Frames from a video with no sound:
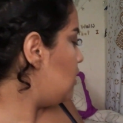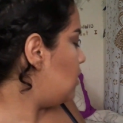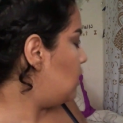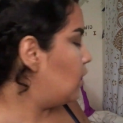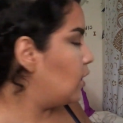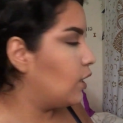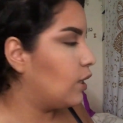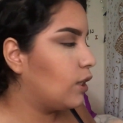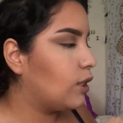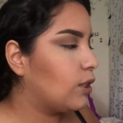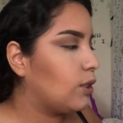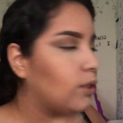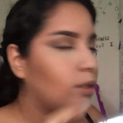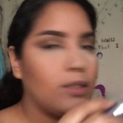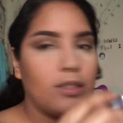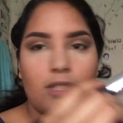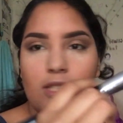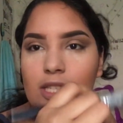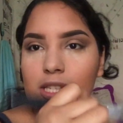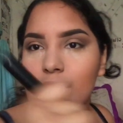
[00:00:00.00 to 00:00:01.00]
your
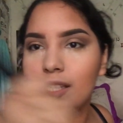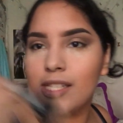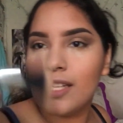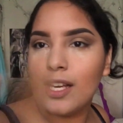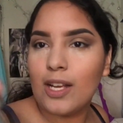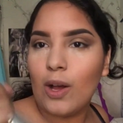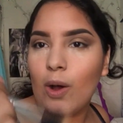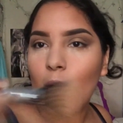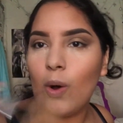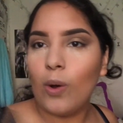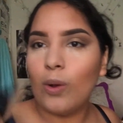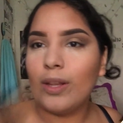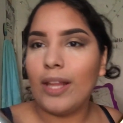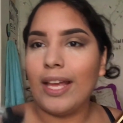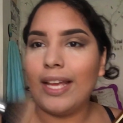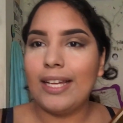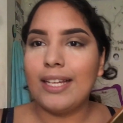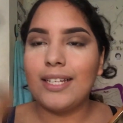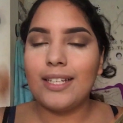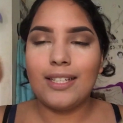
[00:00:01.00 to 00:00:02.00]
girl just took a whole
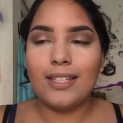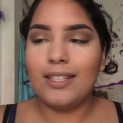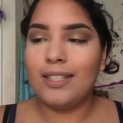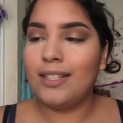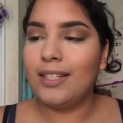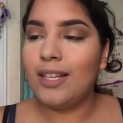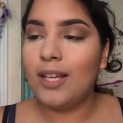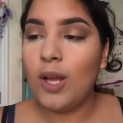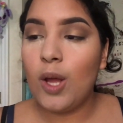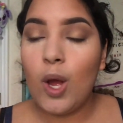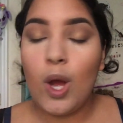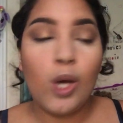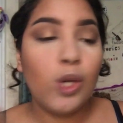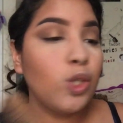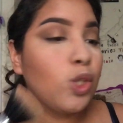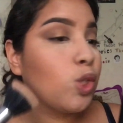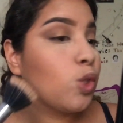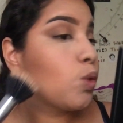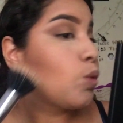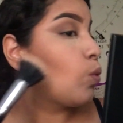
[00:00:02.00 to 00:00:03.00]
like
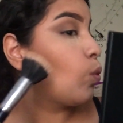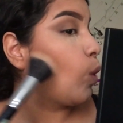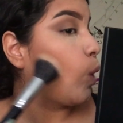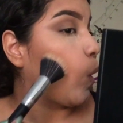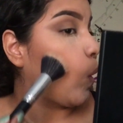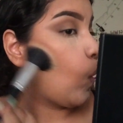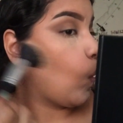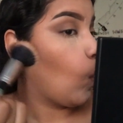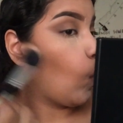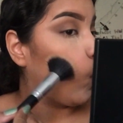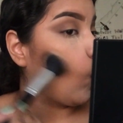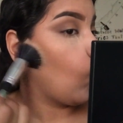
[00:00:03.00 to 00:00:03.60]
swirl.